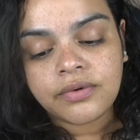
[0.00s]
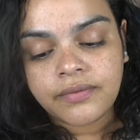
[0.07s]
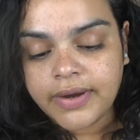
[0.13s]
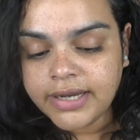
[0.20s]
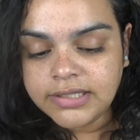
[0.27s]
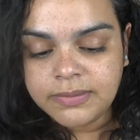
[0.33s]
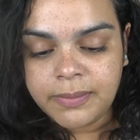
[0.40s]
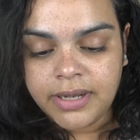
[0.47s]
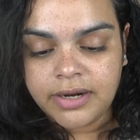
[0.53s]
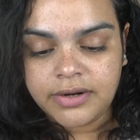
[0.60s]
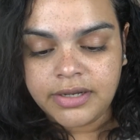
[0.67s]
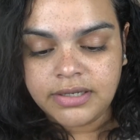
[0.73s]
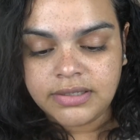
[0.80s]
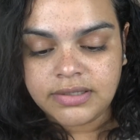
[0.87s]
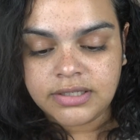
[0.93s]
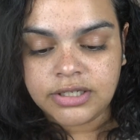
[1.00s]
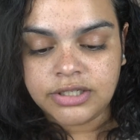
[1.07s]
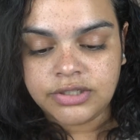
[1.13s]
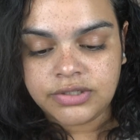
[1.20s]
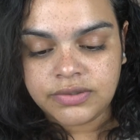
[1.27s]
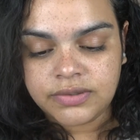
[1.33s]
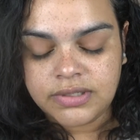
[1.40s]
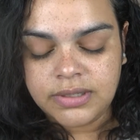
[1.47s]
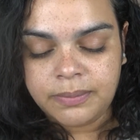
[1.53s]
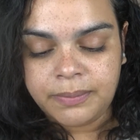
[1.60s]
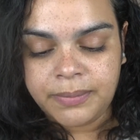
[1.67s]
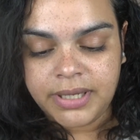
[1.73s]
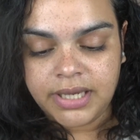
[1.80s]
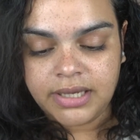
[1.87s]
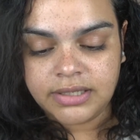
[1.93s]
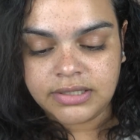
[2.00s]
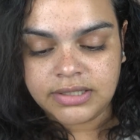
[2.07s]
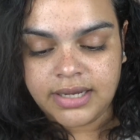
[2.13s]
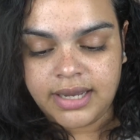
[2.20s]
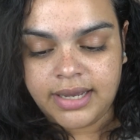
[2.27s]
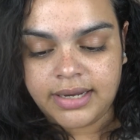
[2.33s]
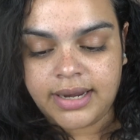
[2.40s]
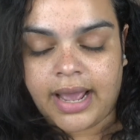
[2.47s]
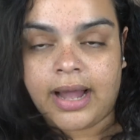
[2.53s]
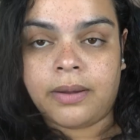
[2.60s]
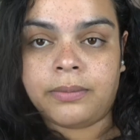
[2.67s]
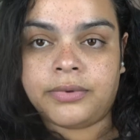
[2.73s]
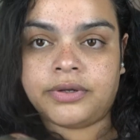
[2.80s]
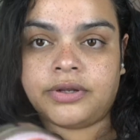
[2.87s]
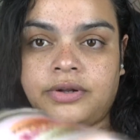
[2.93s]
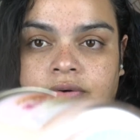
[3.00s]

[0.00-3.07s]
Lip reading: raspberries, juicy peach, and almond